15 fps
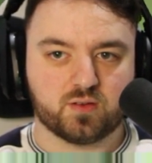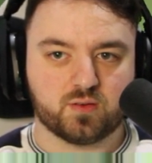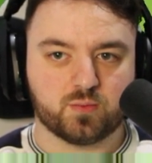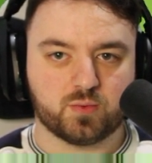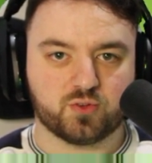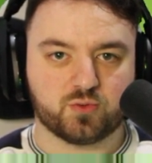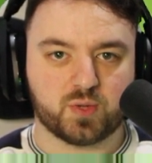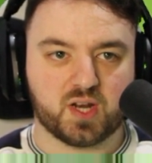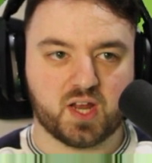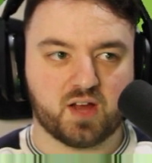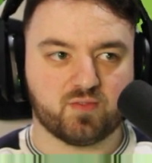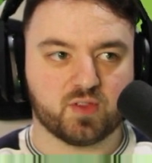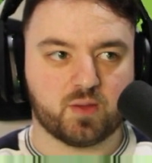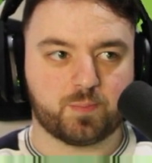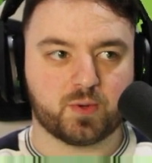Once we
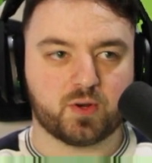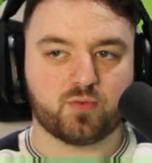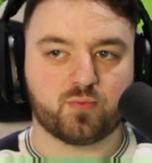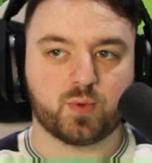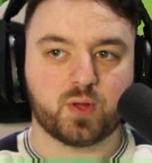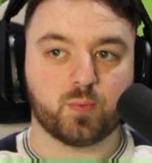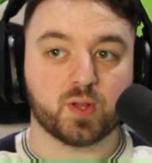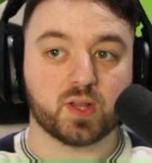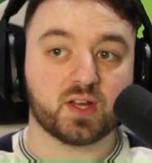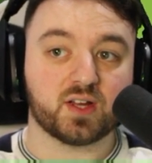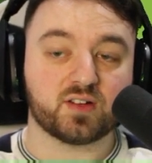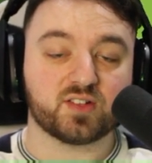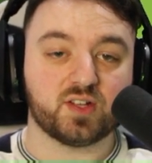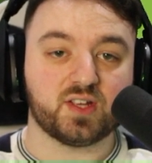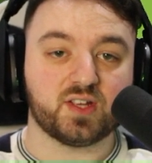level up enough, we will
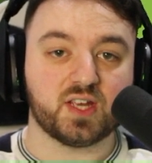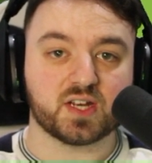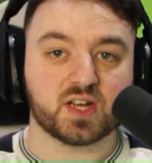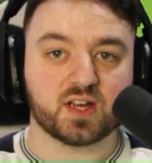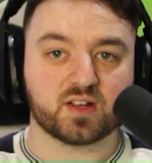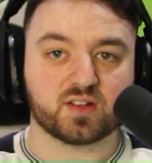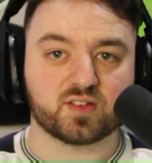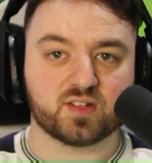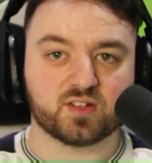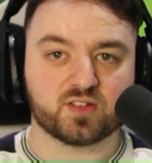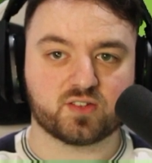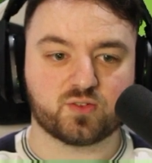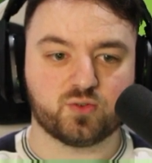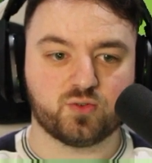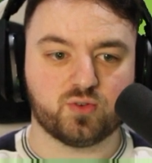actually gain access
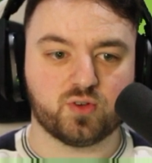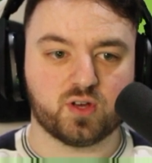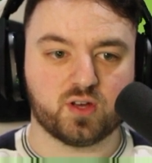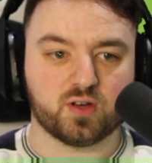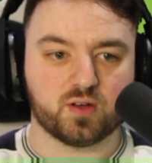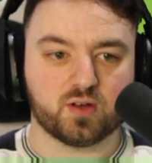to uh,